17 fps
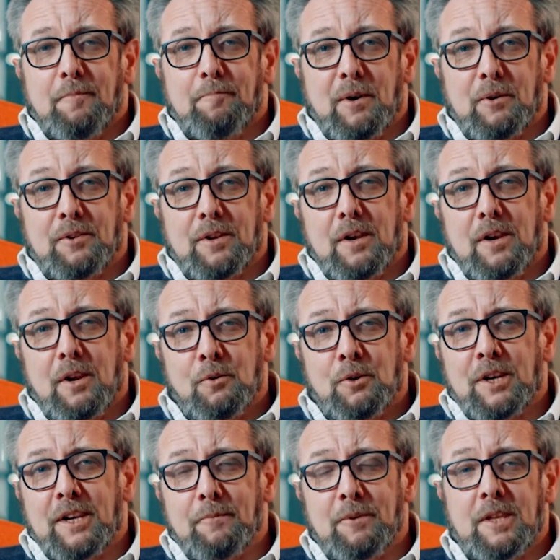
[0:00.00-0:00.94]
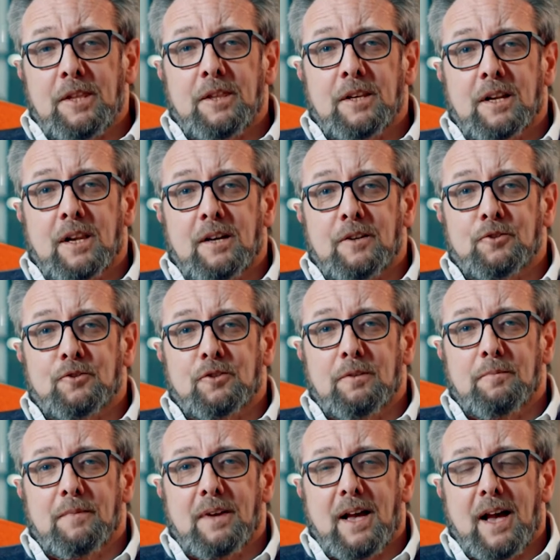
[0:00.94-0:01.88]
both locally within the
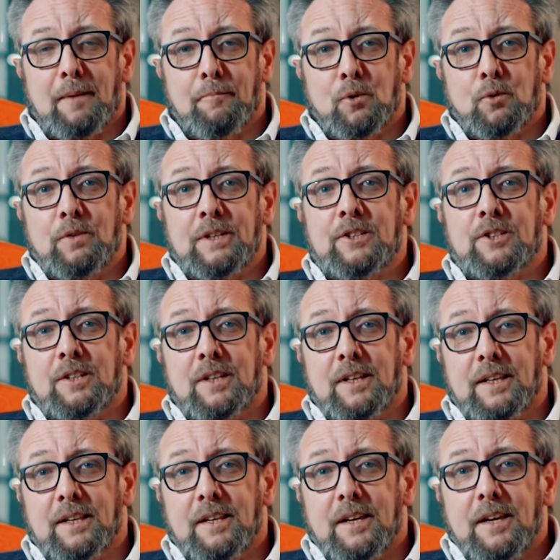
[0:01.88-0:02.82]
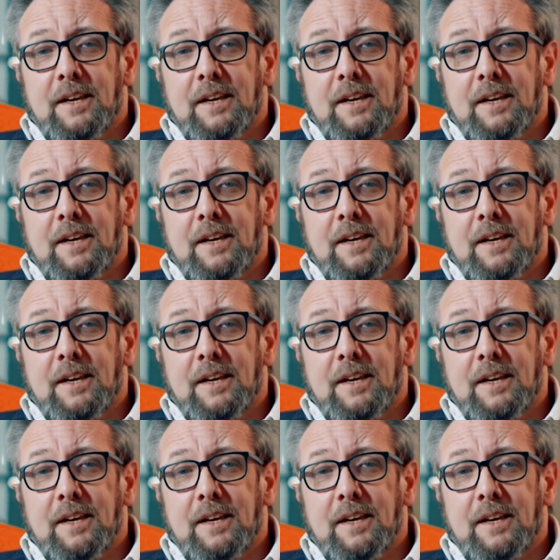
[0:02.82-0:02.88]
classroom and more recently